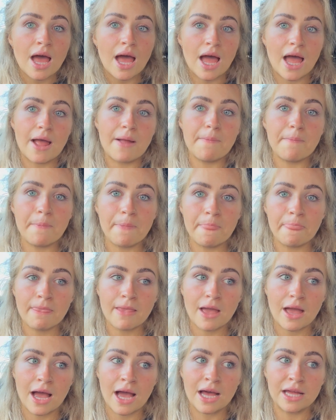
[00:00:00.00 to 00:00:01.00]
and
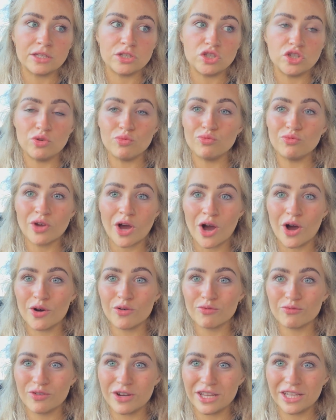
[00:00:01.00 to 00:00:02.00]
you
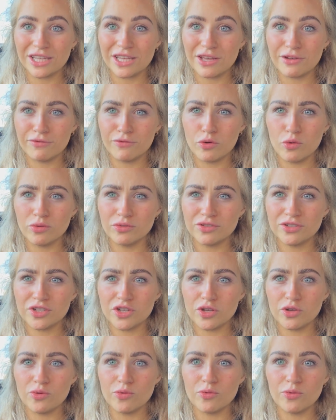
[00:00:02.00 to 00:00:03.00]
can't really afford
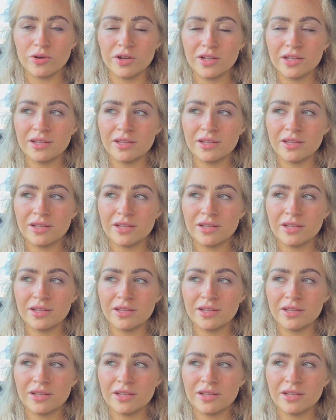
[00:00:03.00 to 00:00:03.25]
to